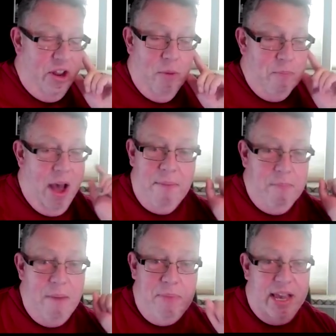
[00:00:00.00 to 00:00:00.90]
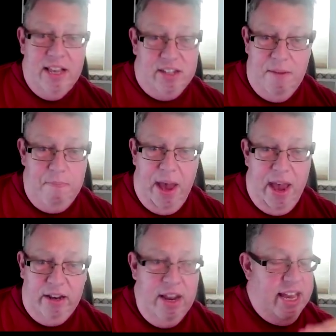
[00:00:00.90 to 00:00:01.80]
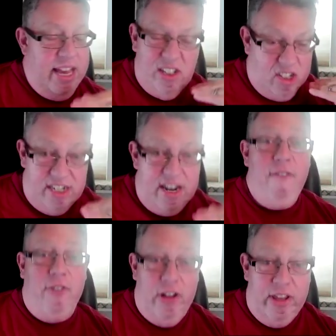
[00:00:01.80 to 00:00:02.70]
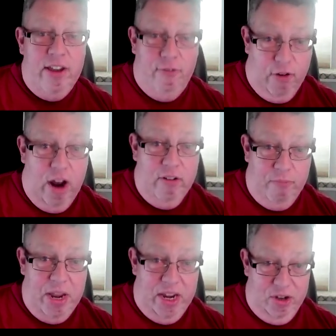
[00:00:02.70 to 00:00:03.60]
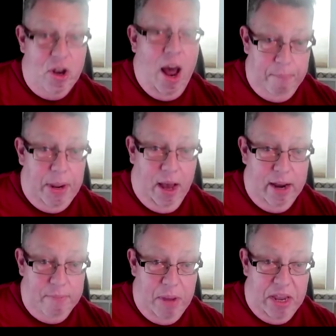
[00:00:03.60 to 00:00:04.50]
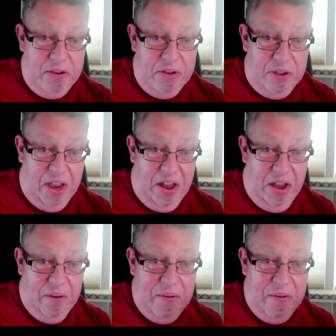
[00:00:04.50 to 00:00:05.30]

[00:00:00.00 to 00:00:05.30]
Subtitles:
my biggest impact is definitely in front of me, not behind me,